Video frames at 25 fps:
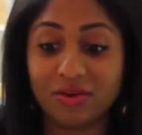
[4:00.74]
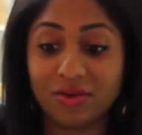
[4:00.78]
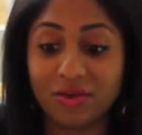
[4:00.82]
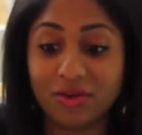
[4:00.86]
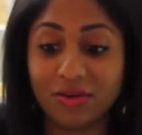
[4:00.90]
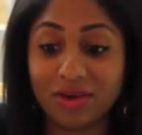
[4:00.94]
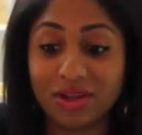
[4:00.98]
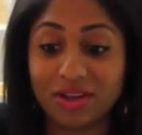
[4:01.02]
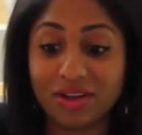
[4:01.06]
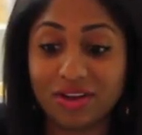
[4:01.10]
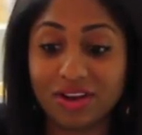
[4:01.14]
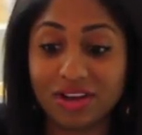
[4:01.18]
Oh,
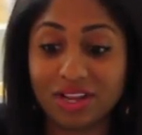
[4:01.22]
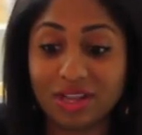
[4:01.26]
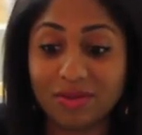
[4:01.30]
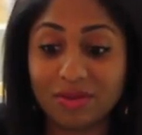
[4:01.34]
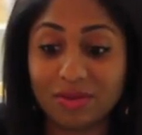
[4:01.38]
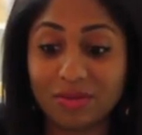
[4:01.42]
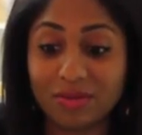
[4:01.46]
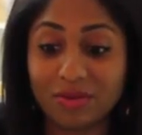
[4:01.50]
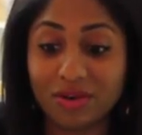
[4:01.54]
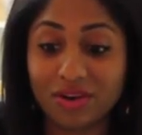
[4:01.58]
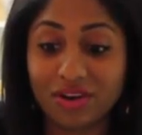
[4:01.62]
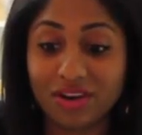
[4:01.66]
I got a
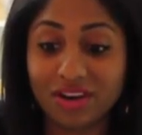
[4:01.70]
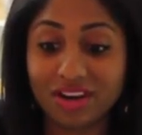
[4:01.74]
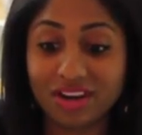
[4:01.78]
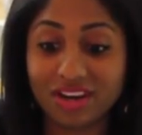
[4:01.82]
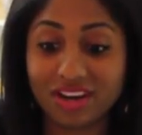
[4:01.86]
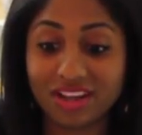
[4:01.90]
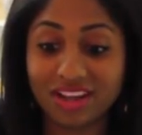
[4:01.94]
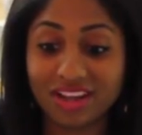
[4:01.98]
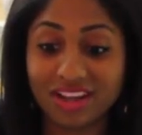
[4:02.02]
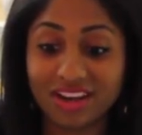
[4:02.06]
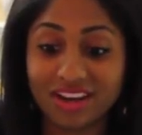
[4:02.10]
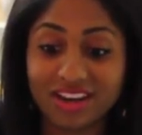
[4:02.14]
little bit more on
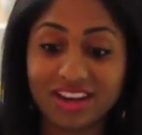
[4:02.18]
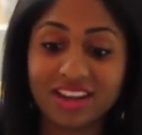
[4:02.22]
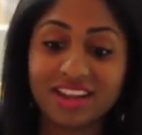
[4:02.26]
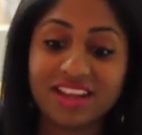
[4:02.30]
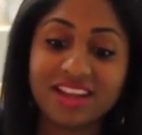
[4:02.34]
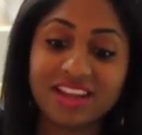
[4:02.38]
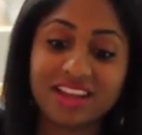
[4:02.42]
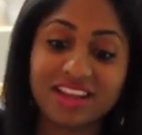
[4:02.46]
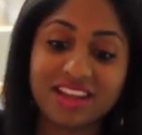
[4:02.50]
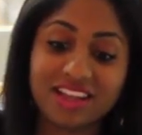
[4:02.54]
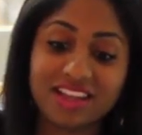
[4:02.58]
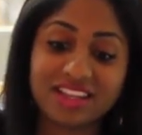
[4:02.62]
it again.
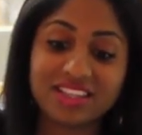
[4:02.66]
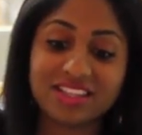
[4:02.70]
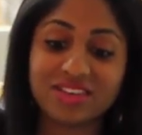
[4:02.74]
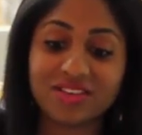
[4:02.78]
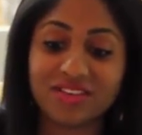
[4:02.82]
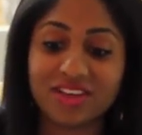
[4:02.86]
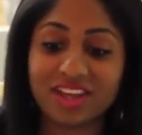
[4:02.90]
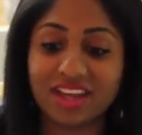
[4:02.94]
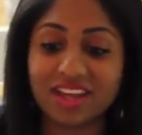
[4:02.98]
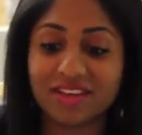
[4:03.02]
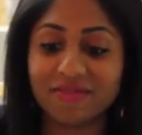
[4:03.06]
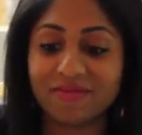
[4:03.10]
It's
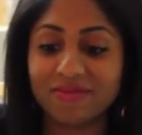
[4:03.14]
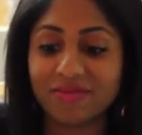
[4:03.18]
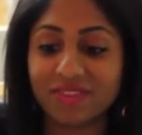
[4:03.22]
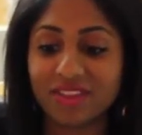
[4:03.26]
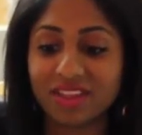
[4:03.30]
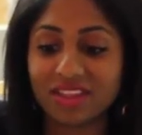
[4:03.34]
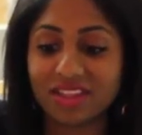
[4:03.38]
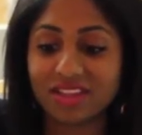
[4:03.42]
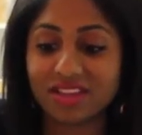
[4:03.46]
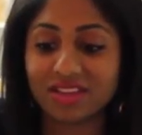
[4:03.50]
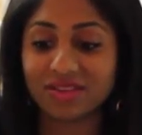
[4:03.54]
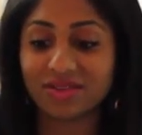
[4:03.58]
okay.
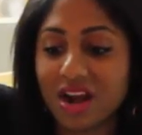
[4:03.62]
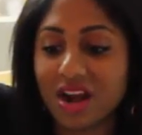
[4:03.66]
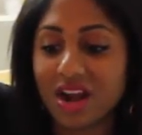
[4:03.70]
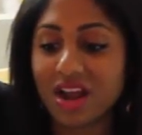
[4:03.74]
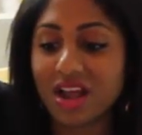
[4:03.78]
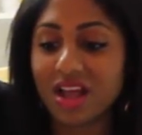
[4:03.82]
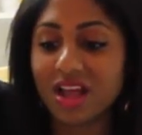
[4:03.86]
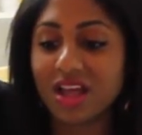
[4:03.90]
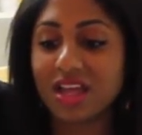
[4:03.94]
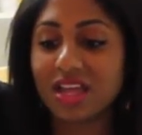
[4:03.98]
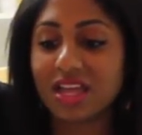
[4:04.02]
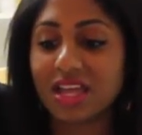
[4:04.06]

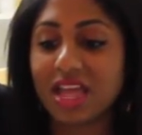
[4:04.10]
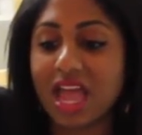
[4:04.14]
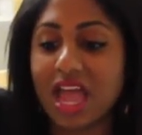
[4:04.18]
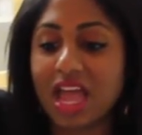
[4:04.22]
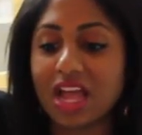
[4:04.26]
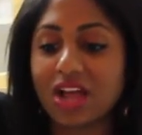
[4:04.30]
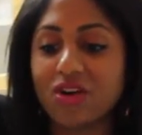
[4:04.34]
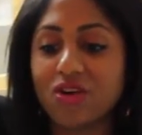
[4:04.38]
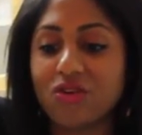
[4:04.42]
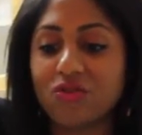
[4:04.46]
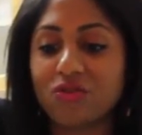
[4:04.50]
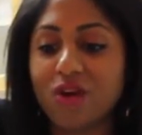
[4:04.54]

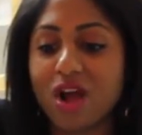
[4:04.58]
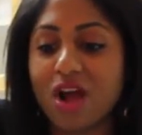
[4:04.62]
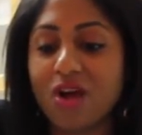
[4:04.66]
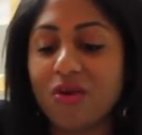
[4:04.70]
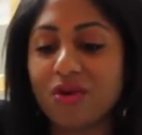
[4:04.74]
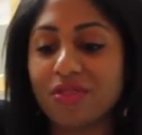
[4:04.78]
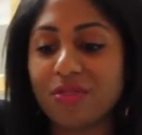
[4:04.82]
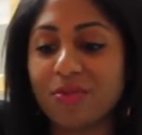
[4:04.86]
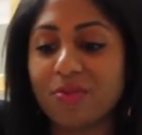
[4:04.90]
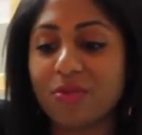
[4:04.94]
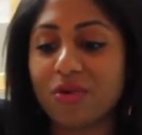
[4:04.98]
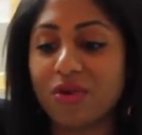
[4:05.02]
Can't go wrong
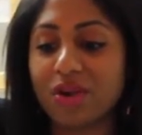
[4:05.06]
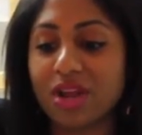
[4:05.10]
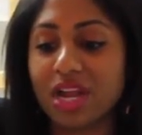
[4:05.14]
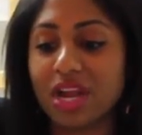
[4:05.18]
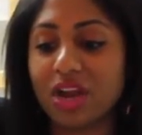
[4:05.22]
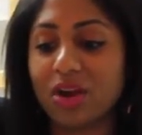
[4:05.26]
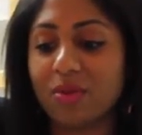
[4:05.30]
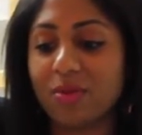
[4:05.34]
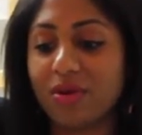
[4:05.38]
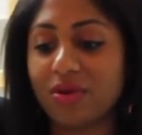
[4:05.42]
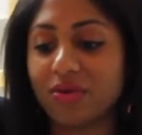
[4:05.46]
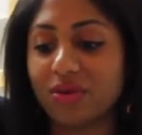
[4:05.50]
with more
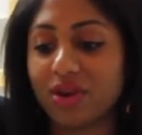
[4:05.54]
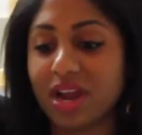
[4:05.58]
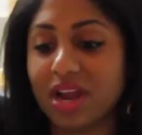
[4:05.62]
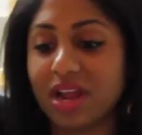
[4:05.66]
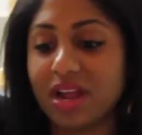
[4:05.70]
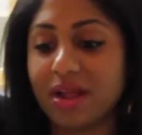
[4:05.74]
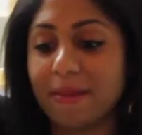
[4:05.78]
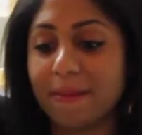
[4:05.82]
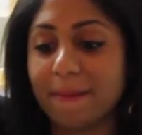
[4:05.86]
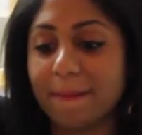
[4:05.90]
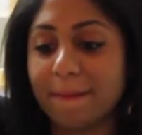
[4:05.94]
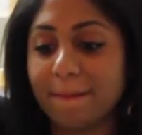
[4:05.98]
caramel,
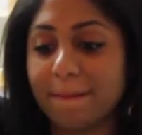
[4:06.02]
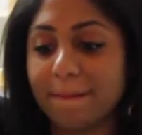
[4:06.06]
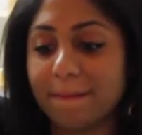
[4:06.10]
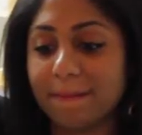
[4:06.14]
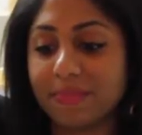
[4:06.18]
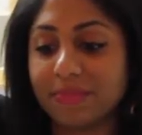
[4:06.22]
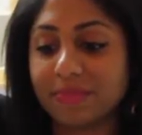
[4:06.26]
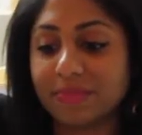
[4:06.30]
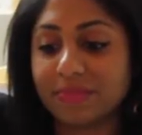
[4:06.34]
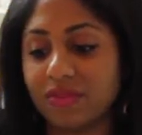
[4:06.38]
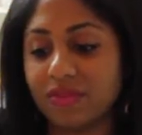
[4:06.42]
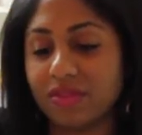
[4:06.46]
right?
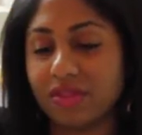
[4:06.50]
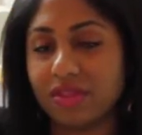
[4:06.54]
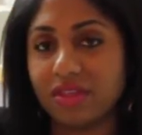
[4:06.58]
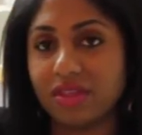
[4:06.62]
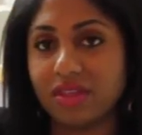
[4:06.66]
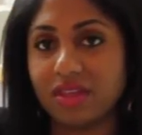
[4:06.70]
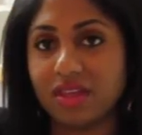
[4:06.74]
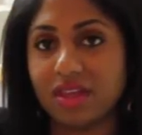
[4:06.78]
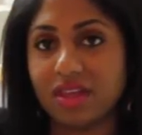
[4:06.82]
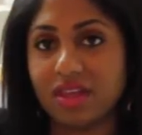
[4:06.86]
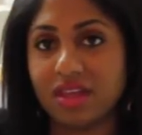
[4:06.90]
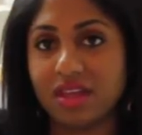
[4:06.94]

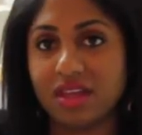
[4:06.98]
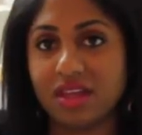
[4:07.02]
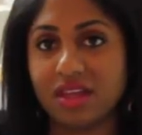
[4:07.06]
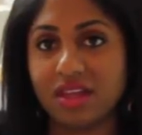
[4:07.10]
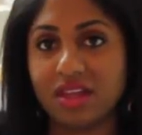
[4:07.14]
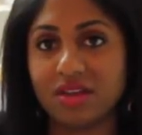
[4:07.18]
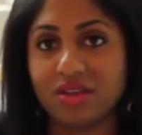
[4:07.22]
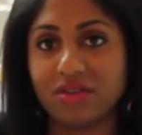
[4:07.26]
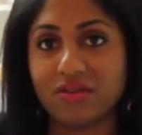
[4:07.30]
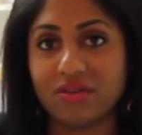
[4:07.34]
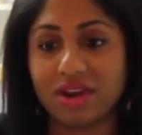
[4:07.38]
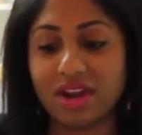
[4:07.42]

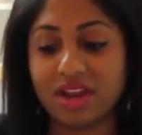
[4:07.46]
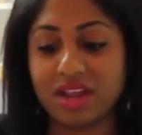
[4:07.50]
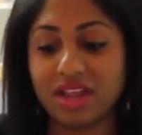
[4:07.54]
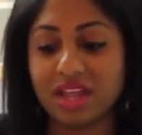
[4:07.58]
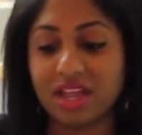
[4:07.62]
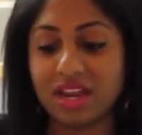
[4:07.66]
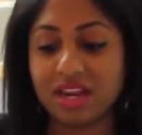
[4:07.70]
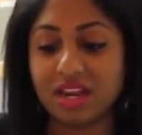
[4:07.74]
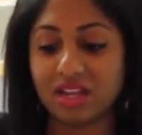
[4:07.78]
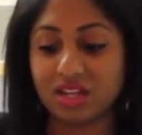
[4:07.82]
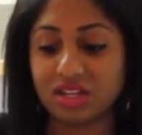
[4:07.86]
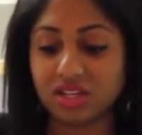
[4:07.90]

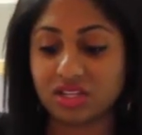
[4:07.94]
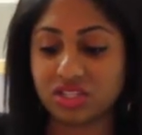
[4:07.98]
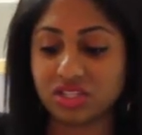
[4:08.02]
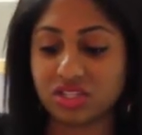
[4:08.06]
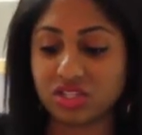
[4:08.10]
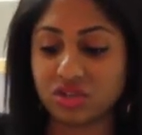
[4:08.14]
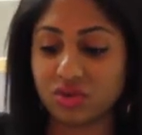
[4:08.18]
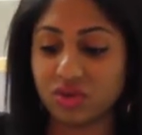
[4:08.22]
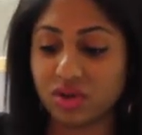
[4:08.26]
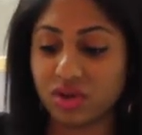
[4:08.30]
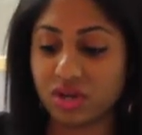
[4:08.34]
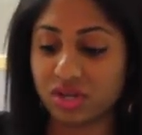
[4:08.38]
Right? And it looks
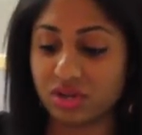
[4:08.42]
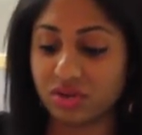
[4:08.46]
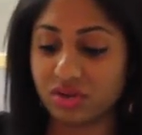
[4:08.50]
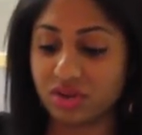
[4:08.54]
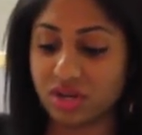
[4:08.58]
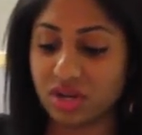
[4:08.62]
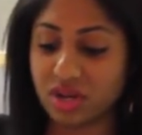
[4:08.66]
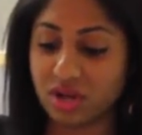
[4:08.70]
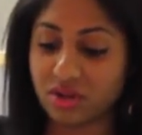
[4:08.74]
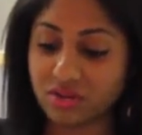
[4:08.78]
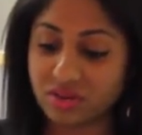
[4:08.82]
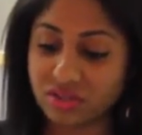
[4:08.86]
so good. You
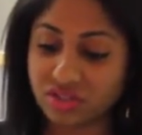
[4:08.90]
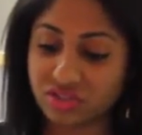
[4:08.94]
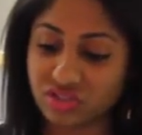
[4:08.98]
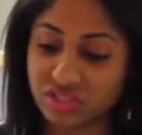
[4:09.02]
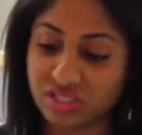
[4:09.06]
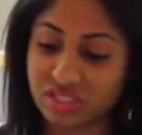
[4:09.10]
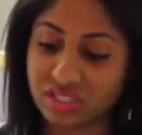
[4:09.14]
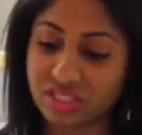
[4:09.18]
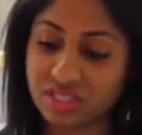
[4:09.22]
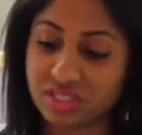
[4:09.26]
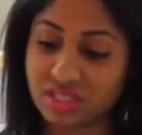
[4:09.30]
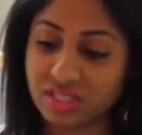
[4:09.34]
can always
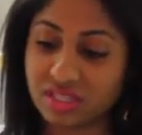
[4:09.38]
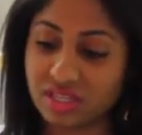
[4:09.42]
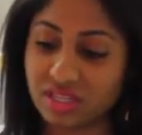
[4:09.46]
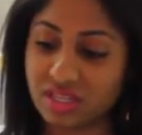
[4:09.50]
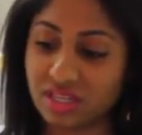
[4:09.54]
just,